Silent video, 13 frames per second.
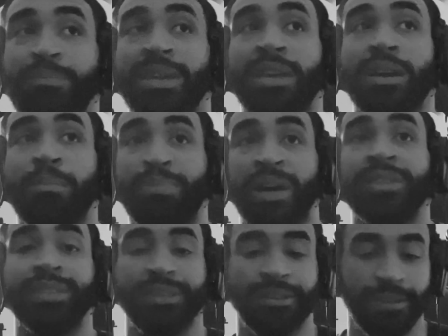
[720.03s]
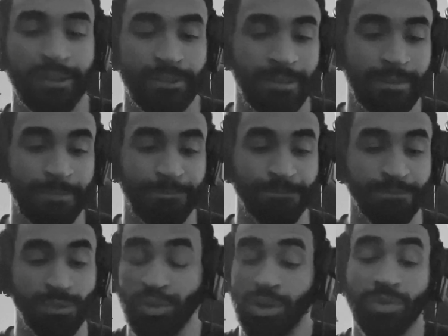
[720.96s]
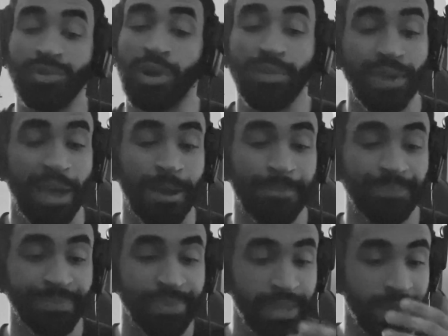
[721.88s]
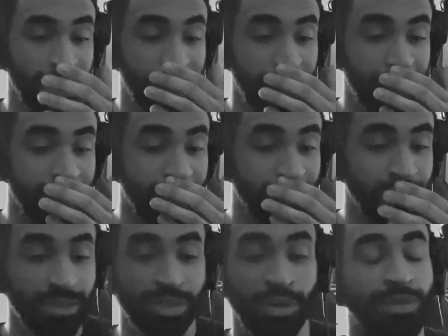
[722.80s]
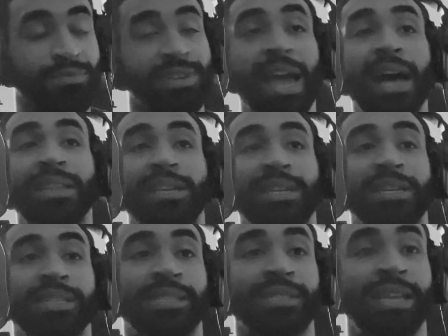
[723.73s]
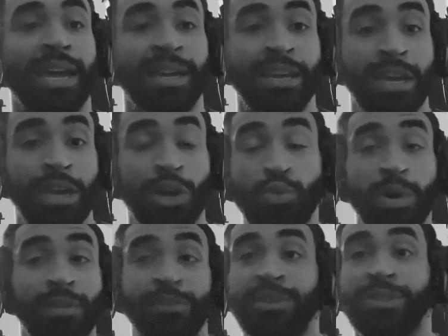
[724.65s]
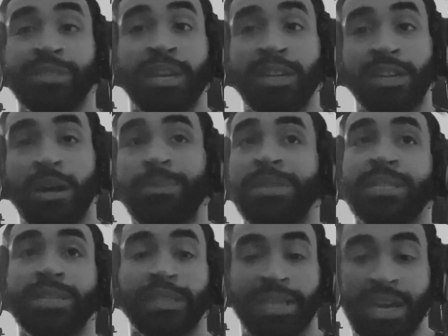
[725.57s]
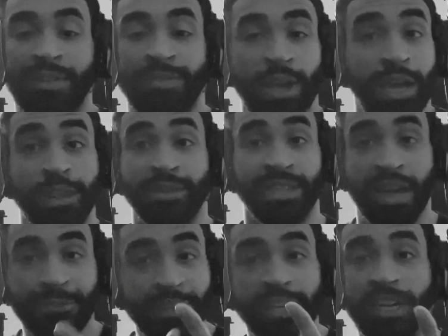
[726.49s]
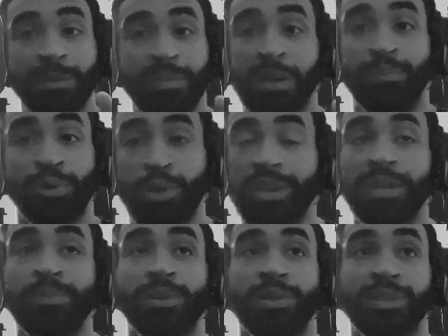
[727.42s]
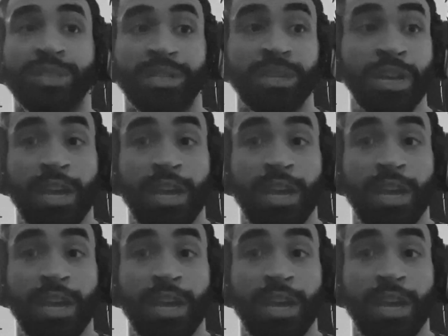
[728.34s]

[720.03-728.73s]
being abundant. You don't know that. So the reality is, is that whoever is going to come into your life, they're definitely going to be a broken person.